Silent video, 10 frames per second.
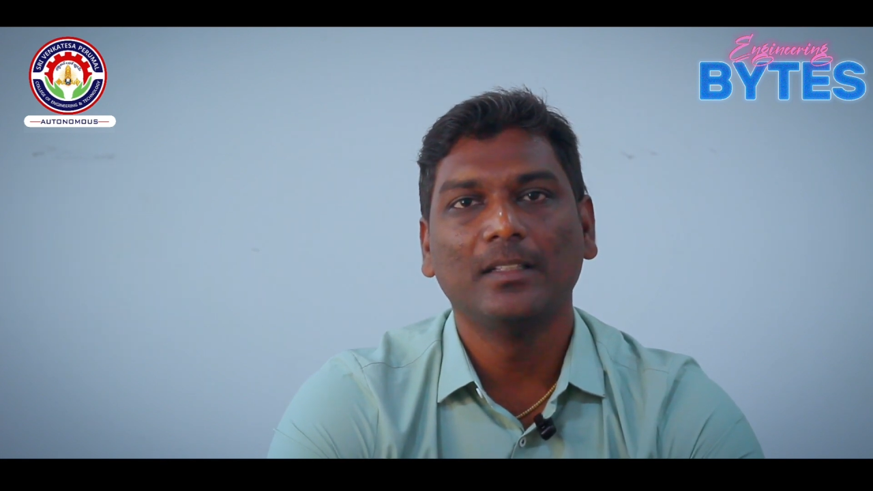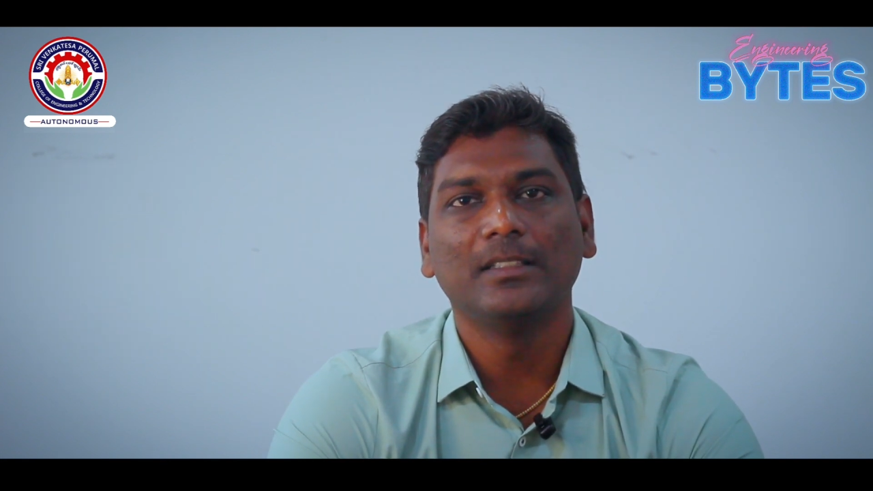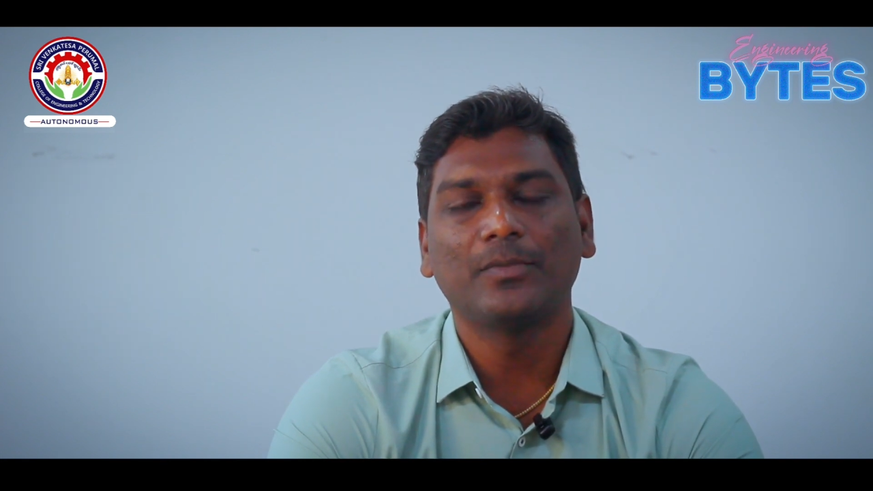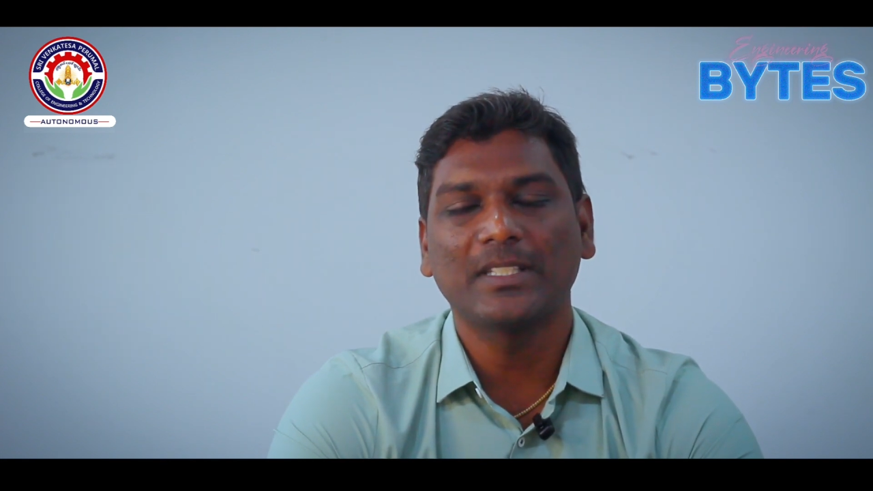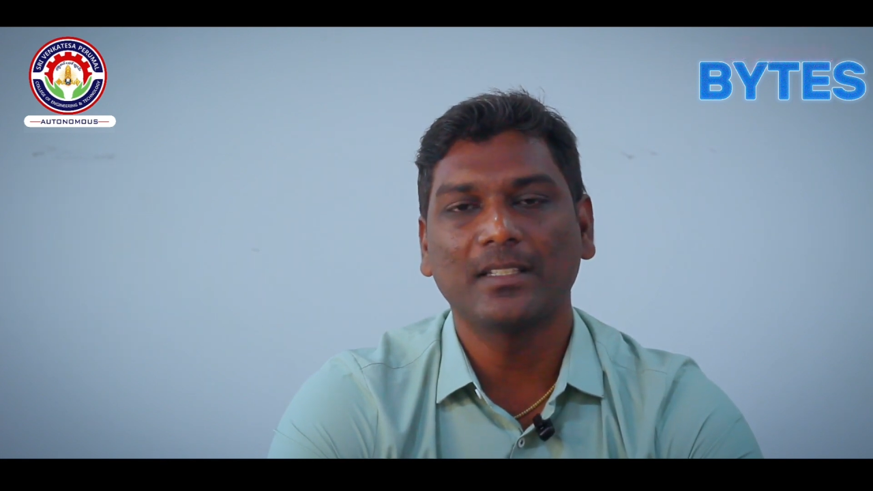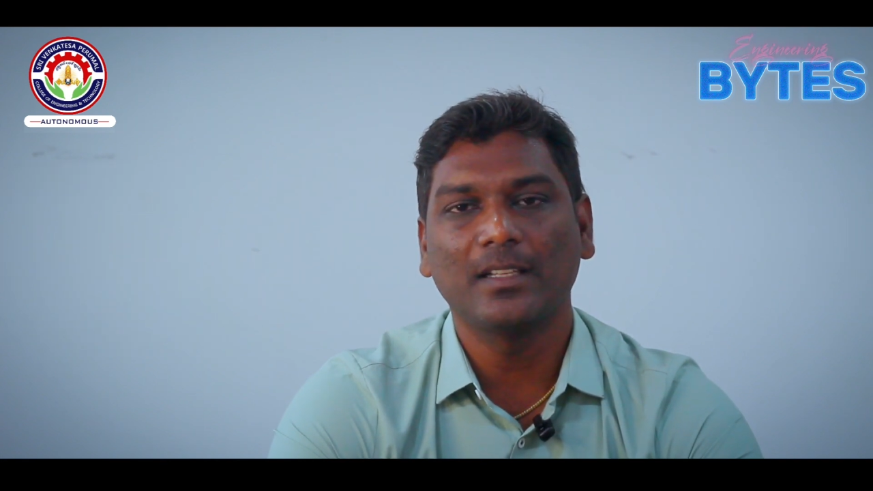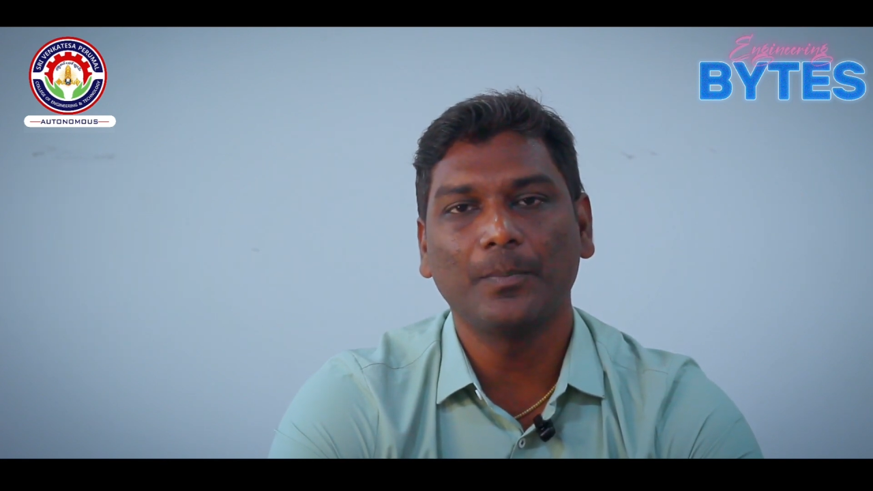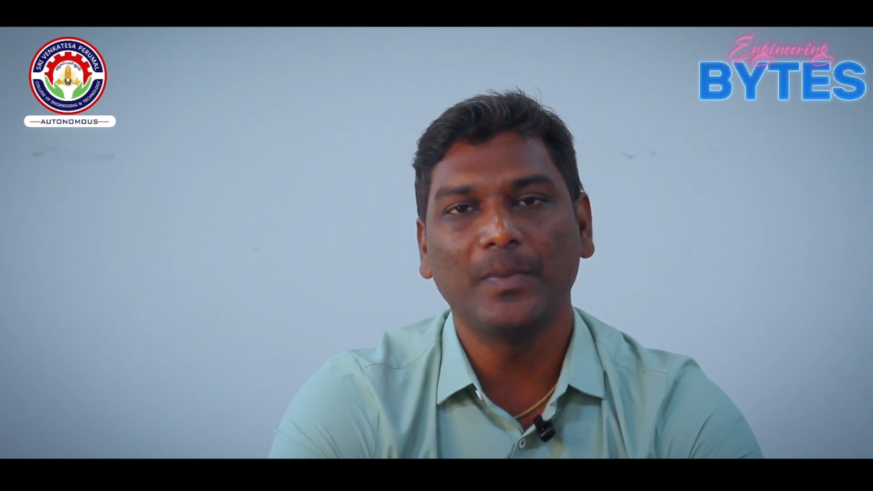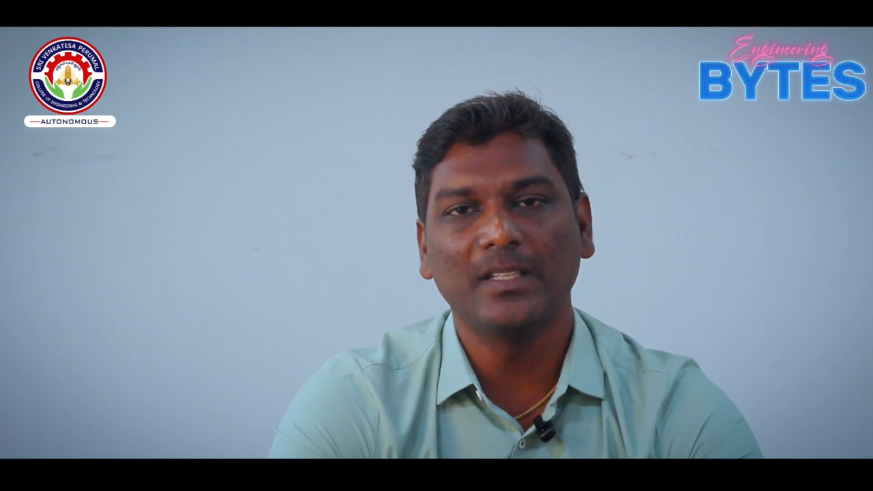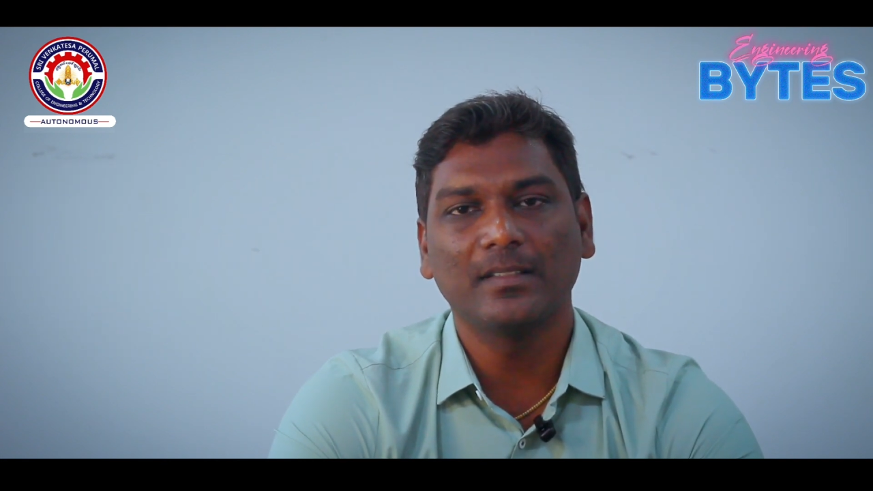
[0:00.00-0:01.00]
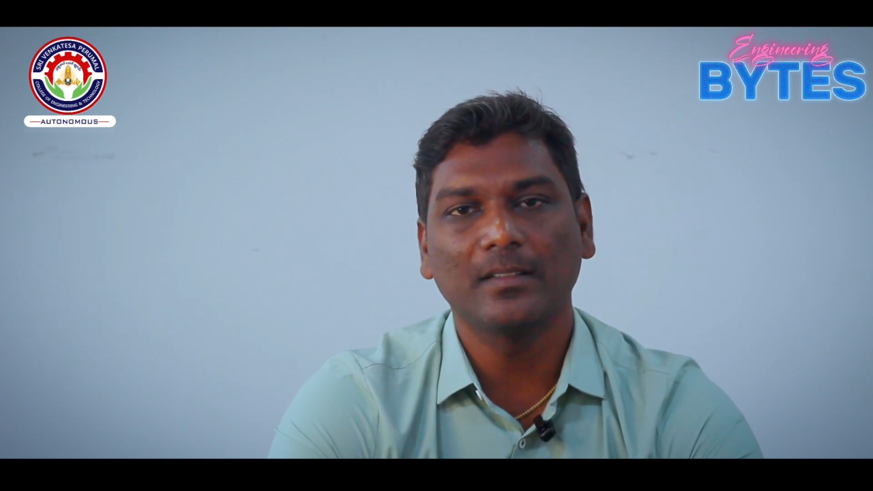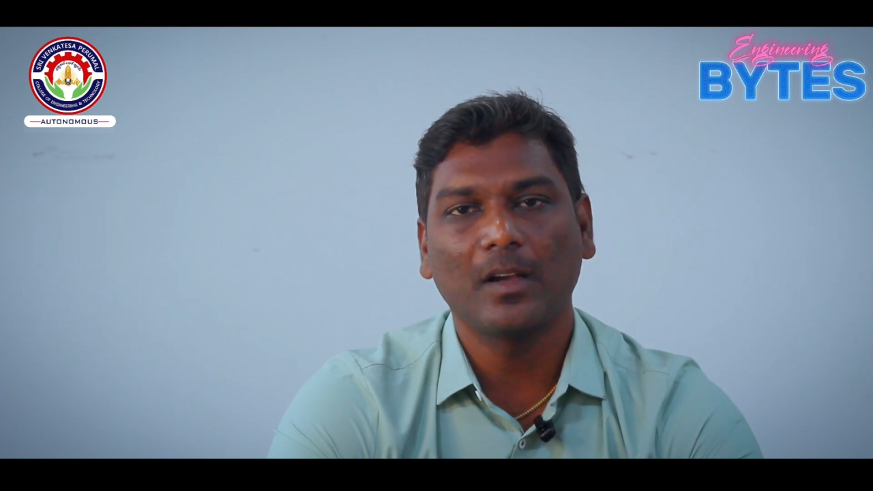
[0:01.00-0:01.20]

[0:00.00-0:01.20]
The first tip is